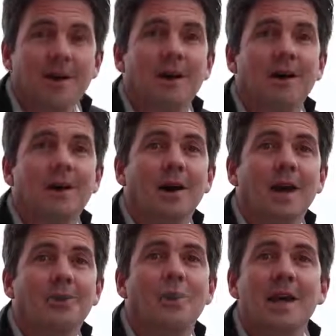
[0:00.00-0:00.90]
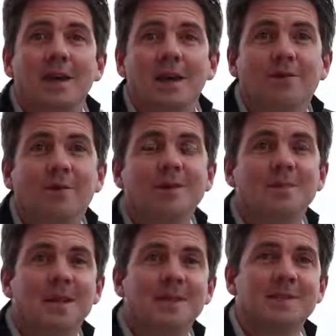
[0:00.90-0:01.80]
And weekend
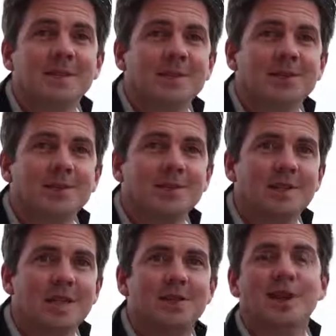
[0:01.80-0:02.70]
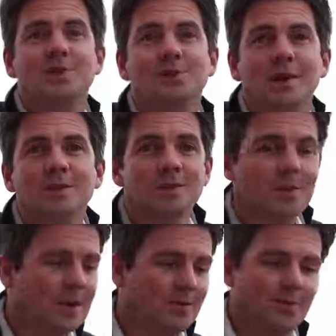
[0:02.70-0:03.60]
fees are basically just, they charge you once a
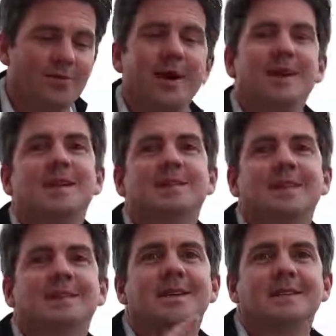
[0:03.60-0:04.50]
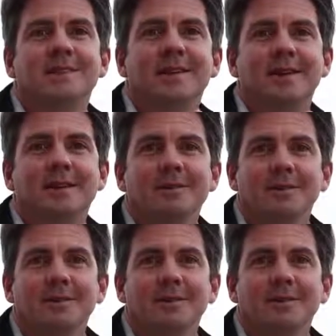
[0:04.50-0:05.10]
week for Friday, Saturday and Sunday.